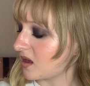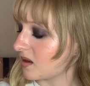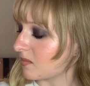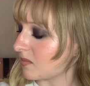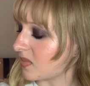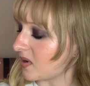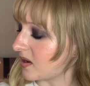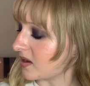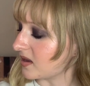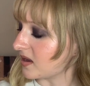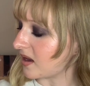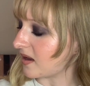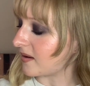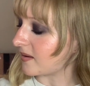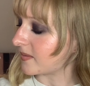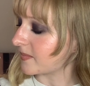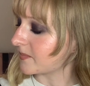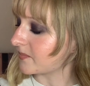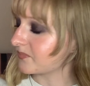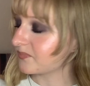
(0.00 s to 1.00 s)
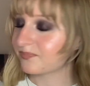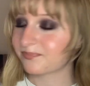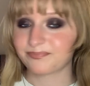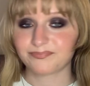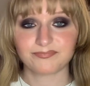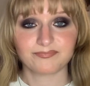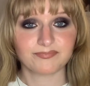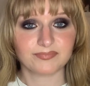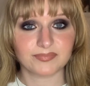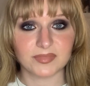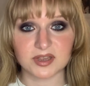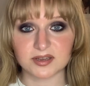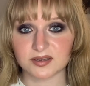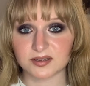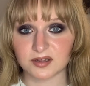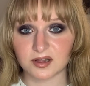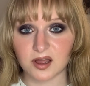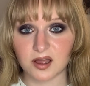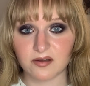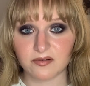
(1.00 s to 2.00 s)
But yeah, I
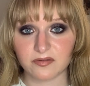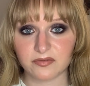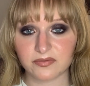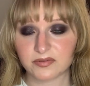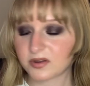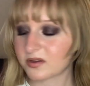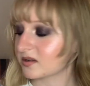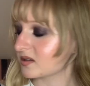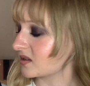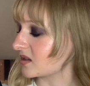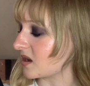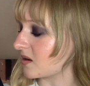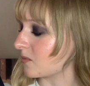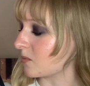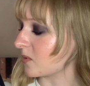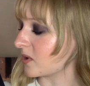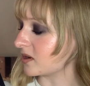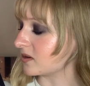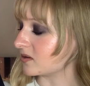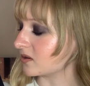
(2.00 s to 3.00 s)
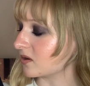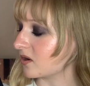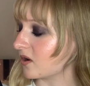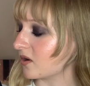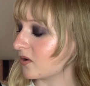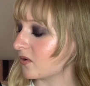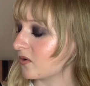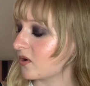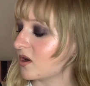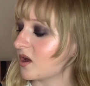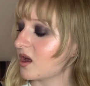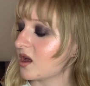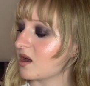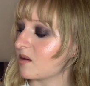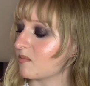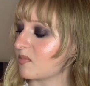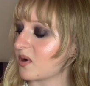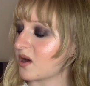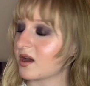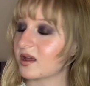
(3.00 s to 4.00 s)
still have some way to go,
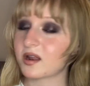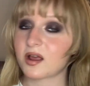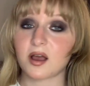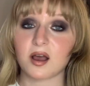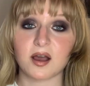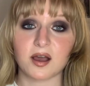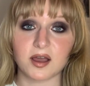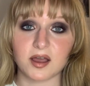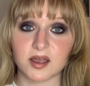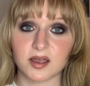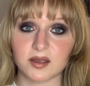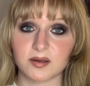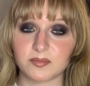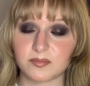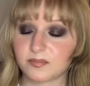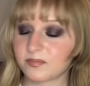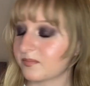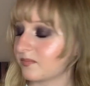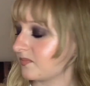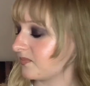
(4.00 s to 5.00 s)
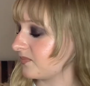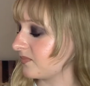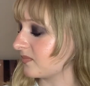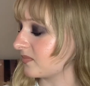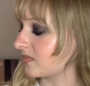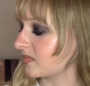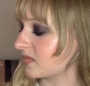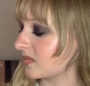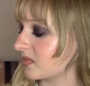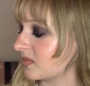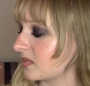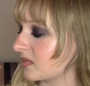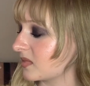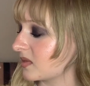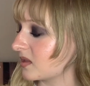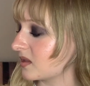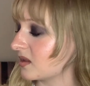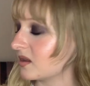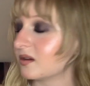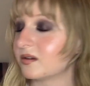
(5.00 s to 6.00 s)
but I am
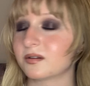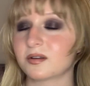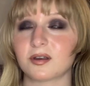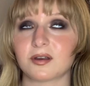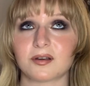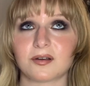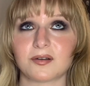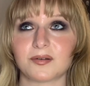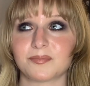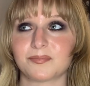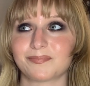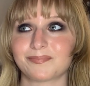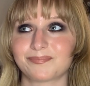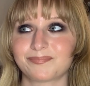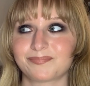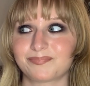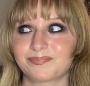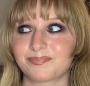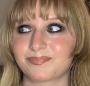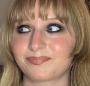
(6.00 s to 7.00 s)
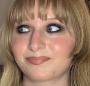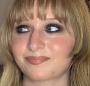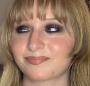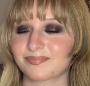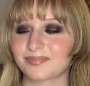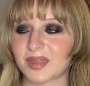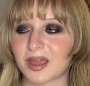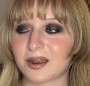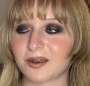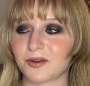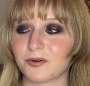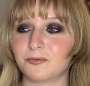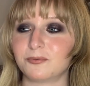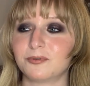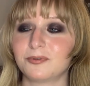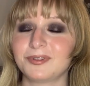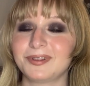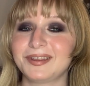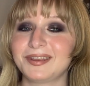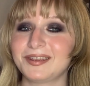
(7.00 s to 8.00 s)
I don't know,
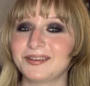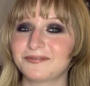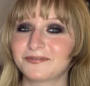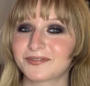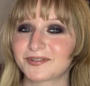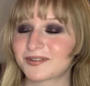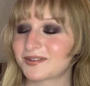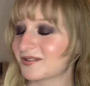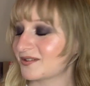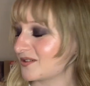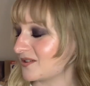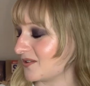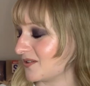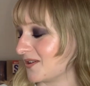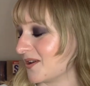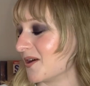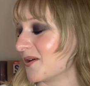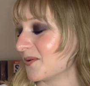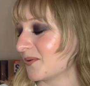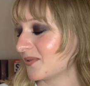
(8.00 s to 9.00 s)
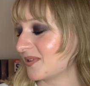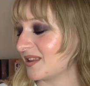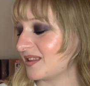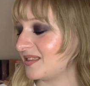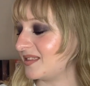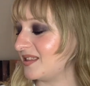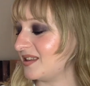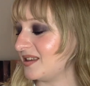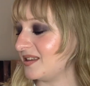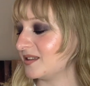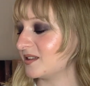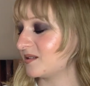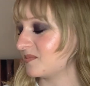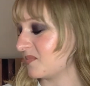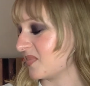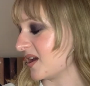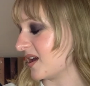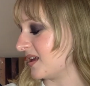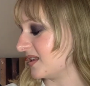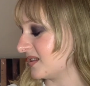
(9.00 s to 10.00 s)
relieved to know that these
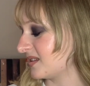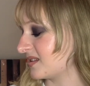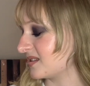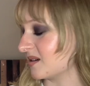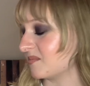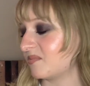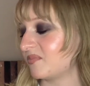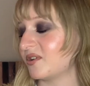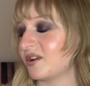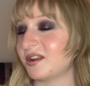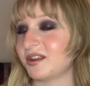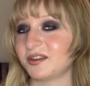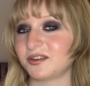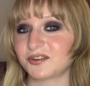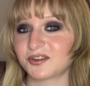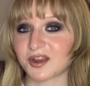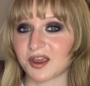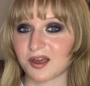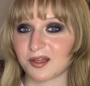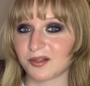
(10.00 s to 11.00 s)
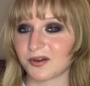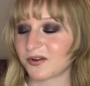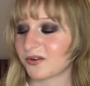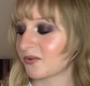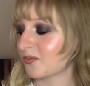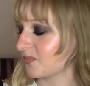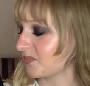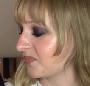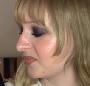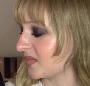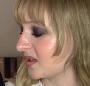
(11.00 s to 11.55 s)
pans are pretty shallow.